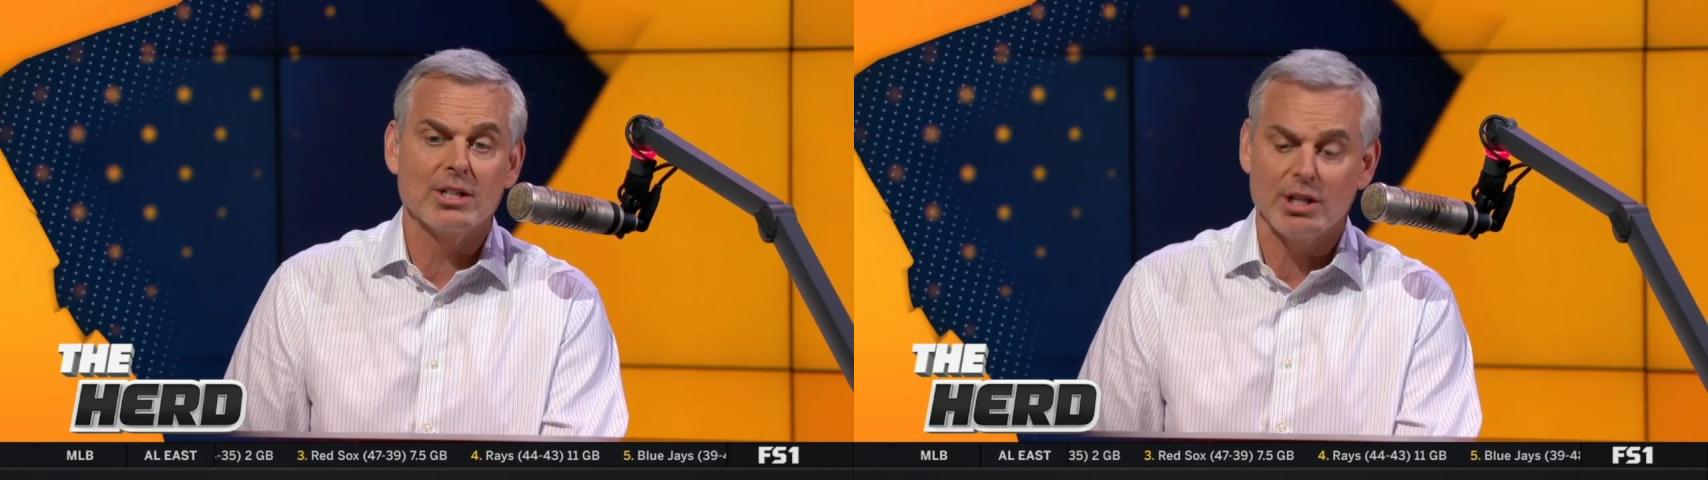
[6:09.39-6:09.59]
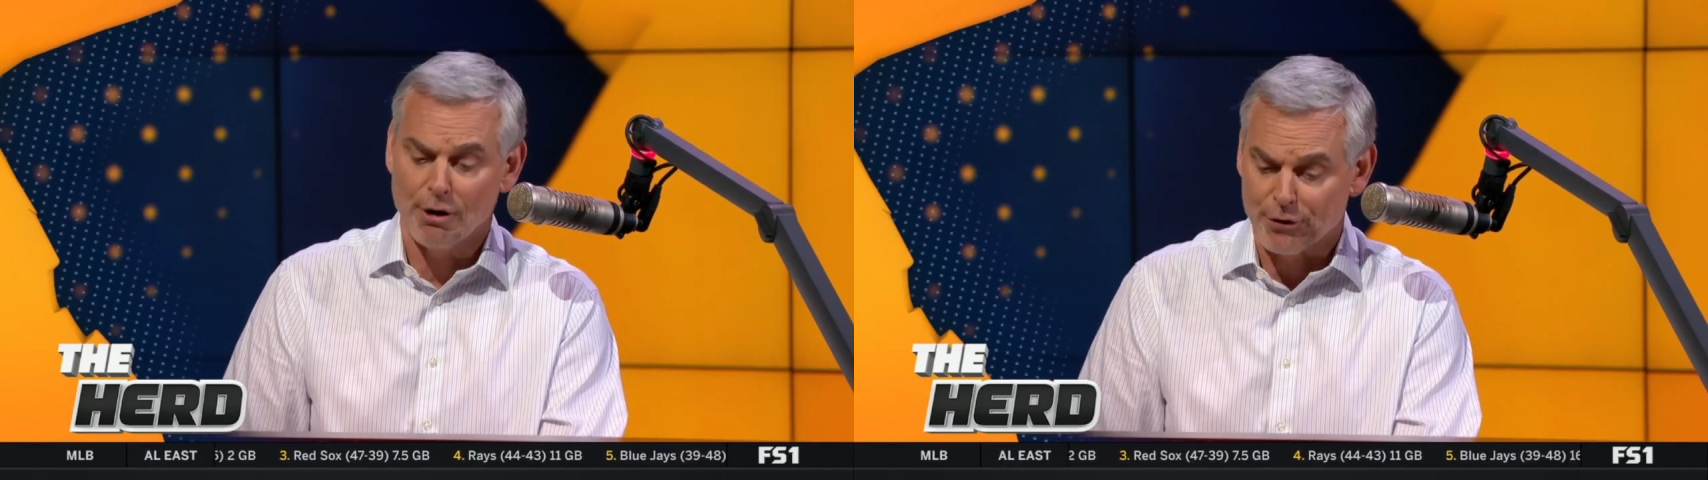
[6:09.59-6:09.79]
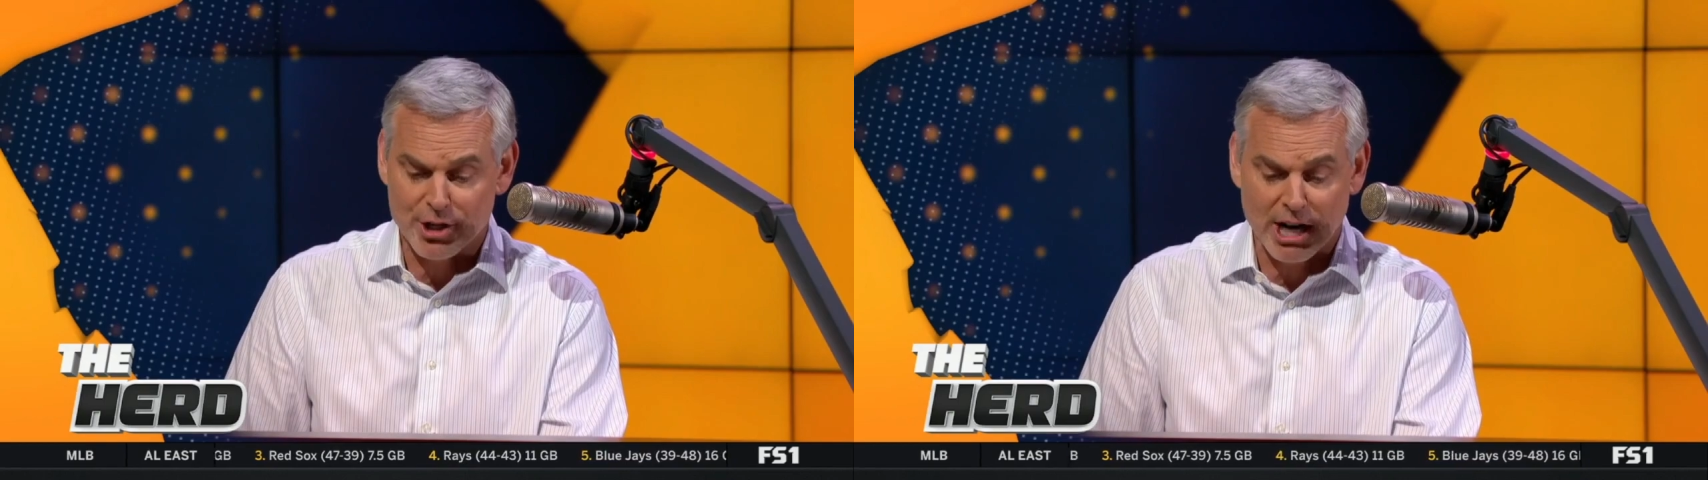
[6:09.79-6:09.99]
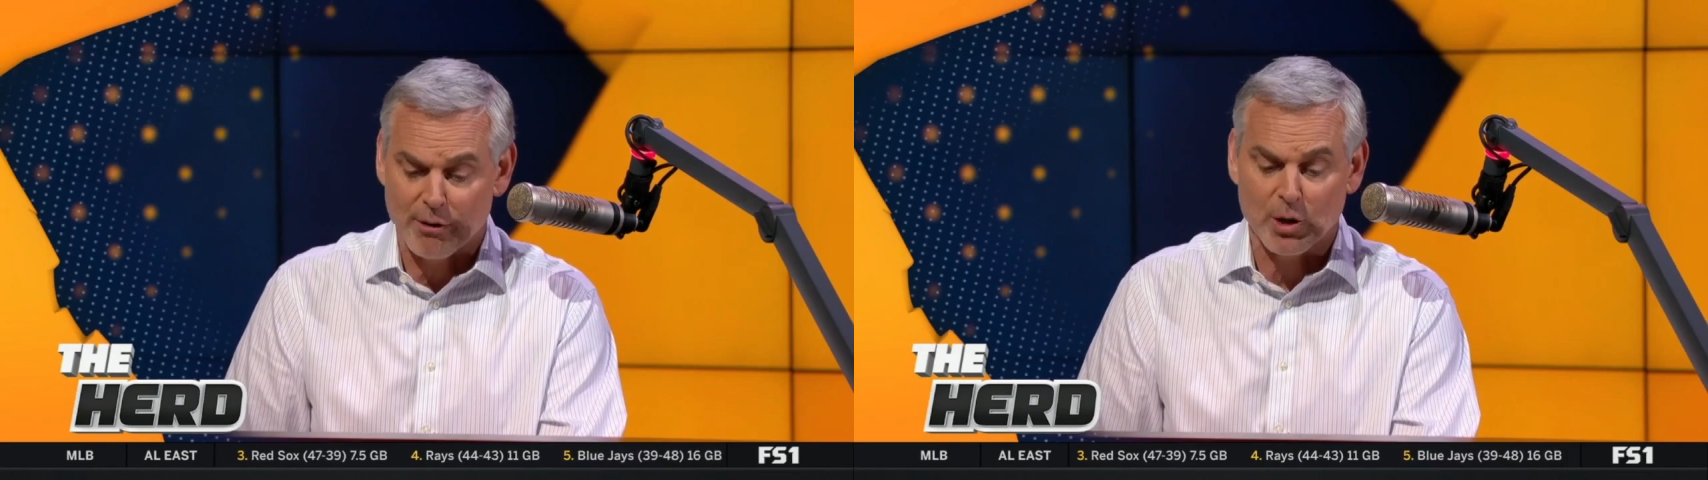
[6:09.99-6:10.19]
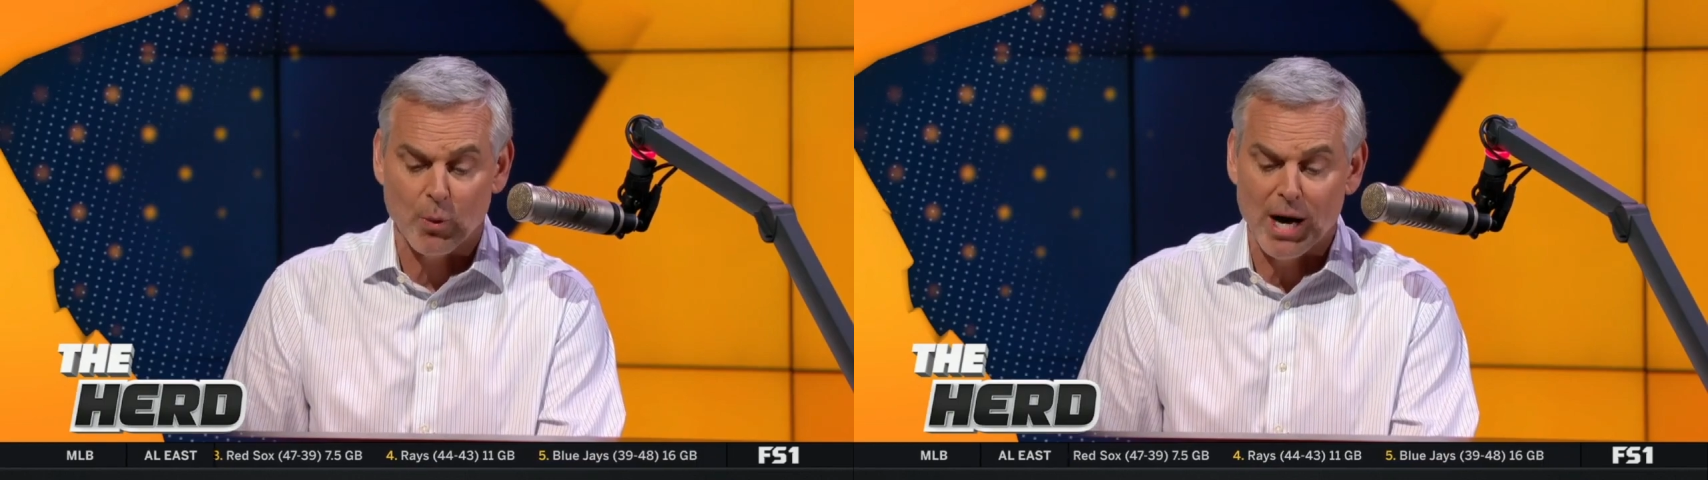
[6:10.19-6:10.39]
deal for
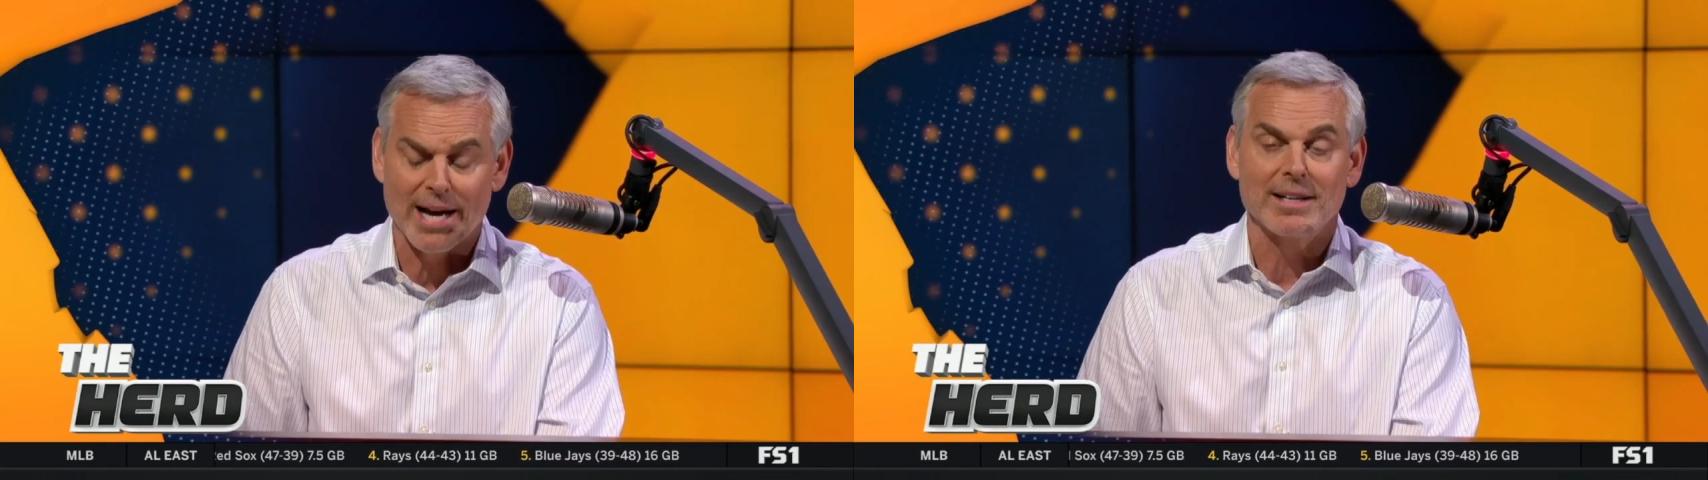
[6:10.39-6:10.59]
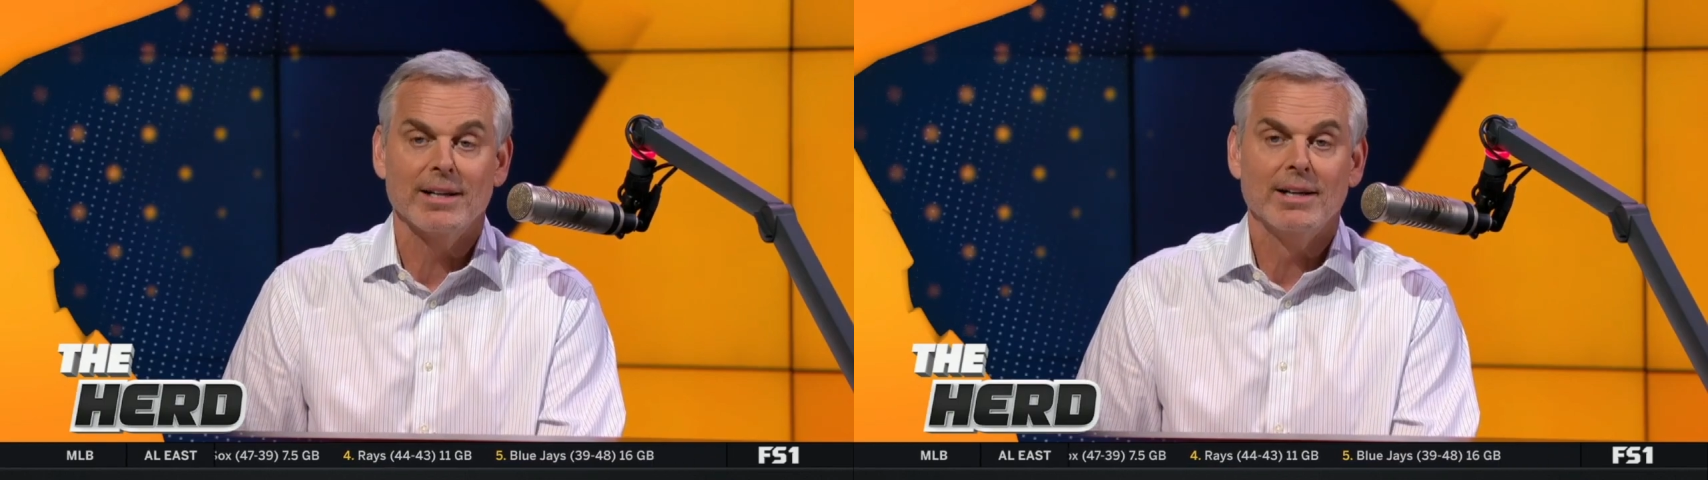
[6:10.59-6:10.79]
Derrick White?